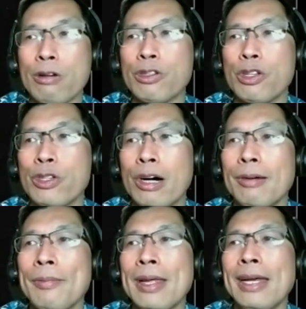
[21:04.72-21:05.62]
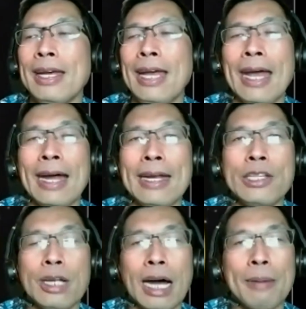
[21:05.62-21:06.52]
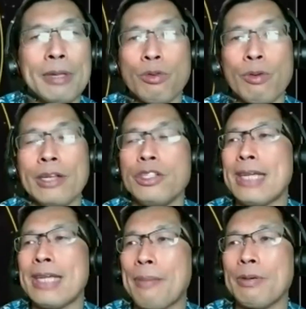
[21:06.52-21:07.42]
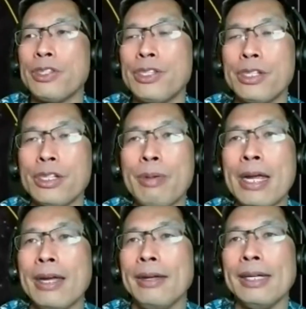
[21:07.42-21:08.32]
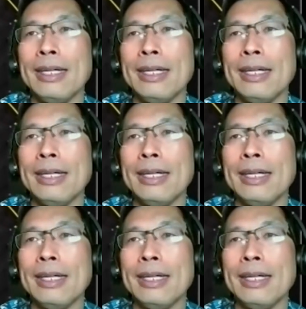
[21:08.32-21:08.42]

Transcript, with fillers: or so. And it, uh, this one just happens to be